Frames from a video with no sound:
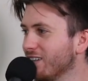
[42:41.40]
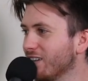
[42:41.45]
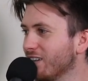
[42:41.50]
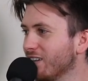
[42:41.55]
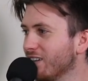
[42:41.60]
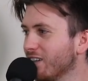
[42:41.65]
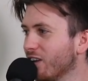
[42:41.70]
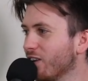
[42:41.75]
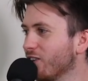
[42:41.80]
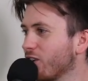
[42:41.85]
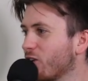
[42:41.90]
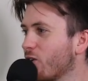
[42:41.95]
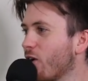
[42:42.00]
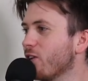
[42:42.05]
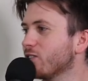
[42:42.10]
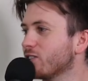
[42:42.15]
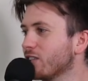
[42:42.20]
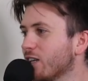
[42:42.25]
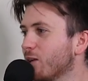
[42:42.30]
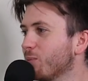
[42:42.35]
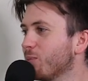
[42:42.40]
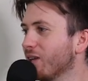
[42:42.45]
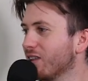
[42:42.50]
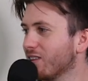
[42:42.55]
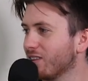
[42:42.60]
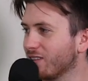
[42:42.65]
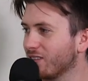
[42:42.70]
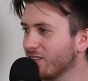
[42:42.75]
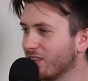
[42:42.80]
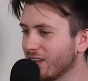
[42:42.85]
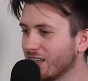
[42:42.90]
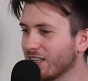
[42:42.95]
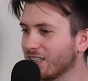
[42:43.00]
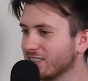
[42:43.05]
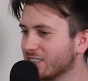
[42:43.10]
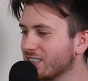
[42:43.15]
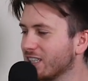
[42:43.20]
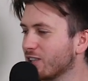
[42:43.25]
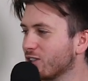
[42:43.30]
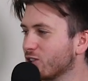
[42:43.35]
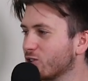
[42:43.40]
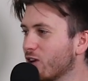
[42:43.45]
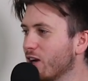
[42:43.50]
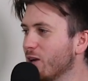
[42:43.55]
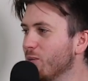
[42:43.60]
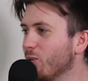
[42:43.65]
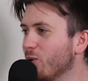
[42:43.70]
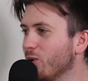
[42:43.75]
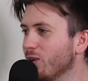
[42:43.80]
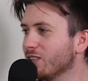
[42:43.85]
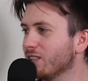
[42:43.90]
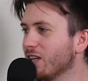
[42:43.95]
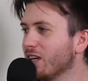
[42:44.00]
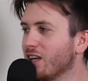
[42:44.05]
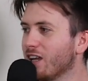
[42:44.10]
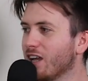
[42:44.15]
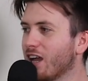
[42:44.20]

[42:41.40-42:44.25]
Yeah. You know, the Crows are going to pick the South Australian boys,